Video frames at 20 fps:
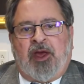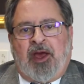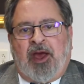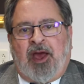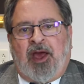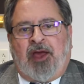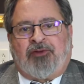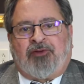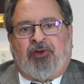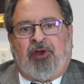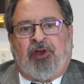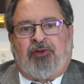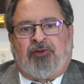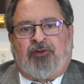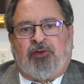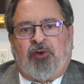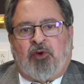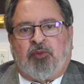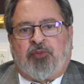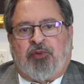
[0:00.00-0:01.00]
has
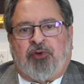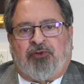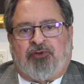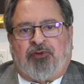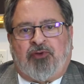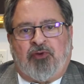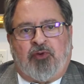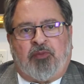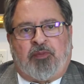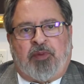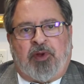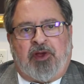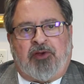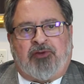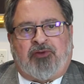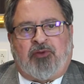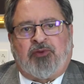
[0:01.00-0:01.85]
Israel pursued peace?